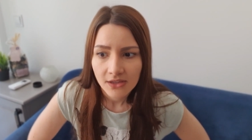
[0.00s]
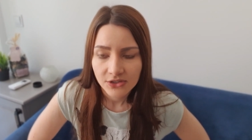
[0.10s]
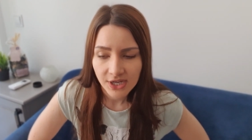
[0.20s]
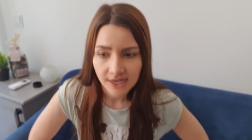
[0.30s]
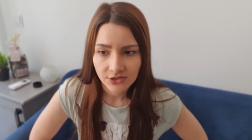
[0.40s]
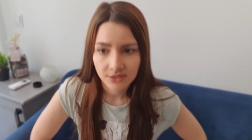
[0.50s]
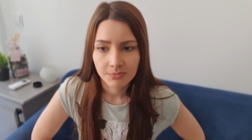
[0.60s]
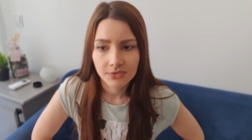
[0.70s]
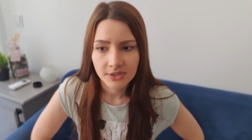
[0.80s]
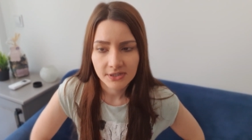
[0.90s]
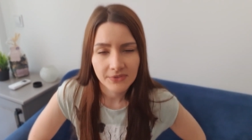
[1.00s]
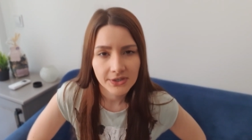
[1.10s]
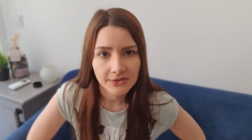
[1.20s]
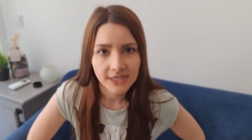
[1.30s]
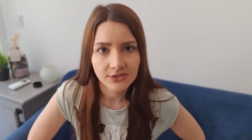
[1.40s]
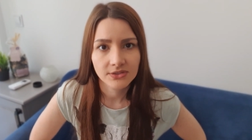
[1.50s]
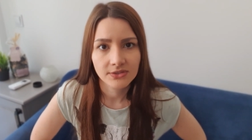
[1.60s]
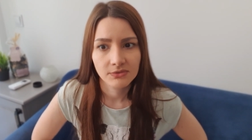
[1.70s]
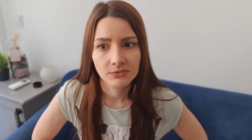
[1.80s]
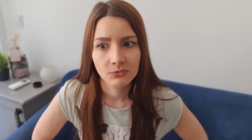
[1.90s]
changed the boot configuration
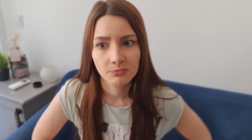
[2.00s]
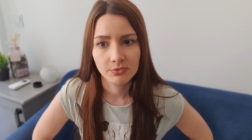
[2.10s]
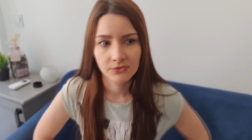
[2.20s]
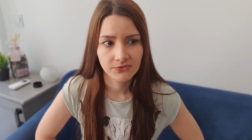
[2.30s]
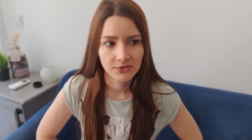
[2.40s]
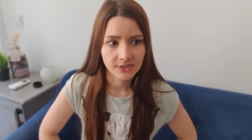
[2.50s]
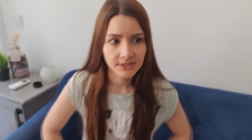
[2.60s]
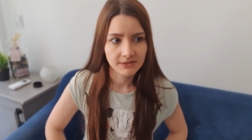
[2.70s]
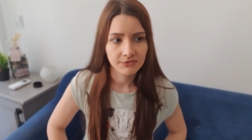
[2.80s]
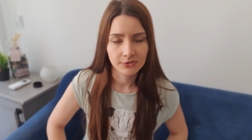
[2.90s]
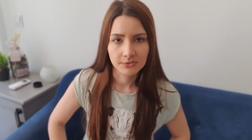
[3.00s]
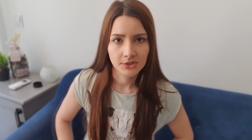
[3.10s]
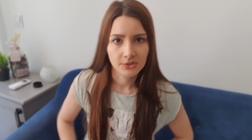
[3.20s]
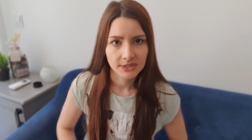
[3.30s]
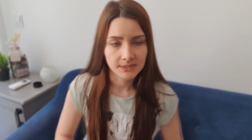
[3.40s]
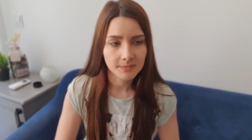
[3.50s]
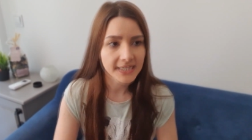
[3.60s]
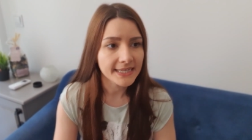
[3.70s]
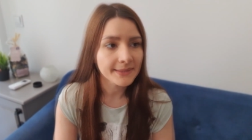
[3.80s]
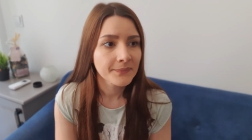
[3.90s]
so it would boot firstly from the USB,